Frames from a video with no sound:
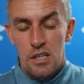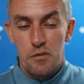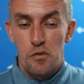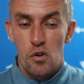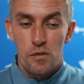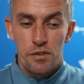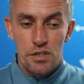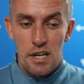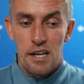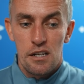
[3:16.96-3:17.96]
They've evolved their
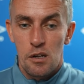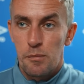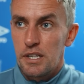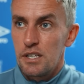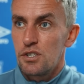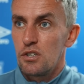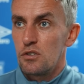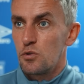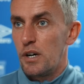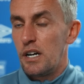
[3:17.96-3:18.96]
style a little bit this
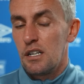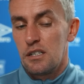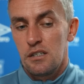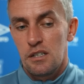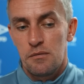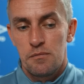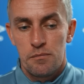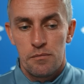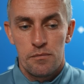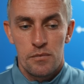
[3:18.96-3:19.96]
year as well and
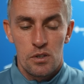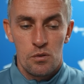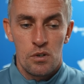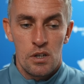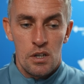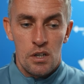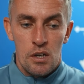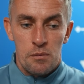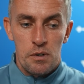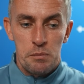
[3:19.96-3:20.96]

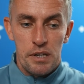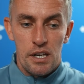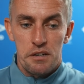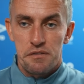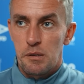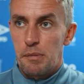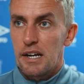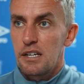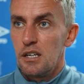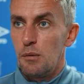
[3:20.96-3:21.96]
probably build out from the
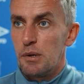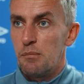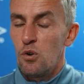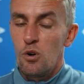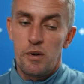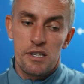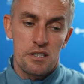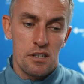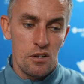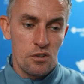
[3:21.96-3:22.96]
back a little bit more while
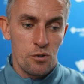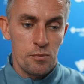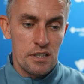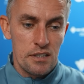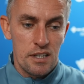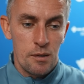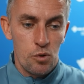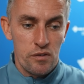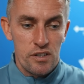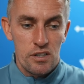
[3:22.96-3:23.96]
still also being the team
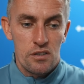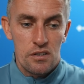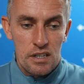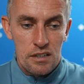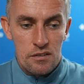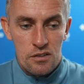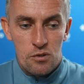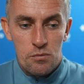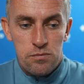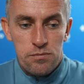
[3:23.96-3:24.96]
who are very good at,
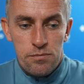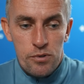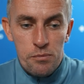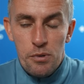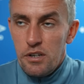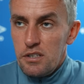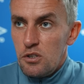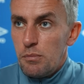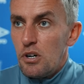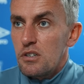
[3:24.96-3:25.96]
putting bodies
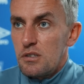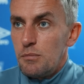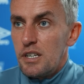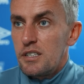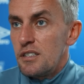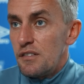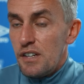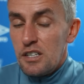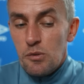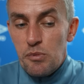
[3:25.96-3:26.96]
in your box and making you
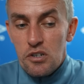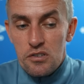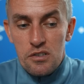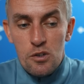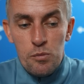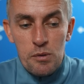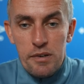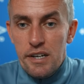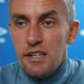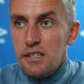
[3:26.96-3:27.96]
defend your box and open
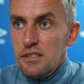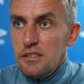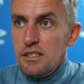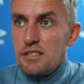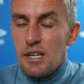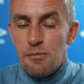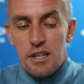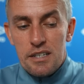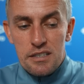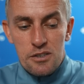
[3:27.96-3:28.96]
play and in set
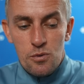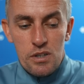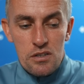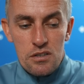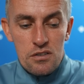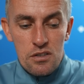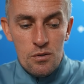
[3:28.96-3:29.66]
play situations.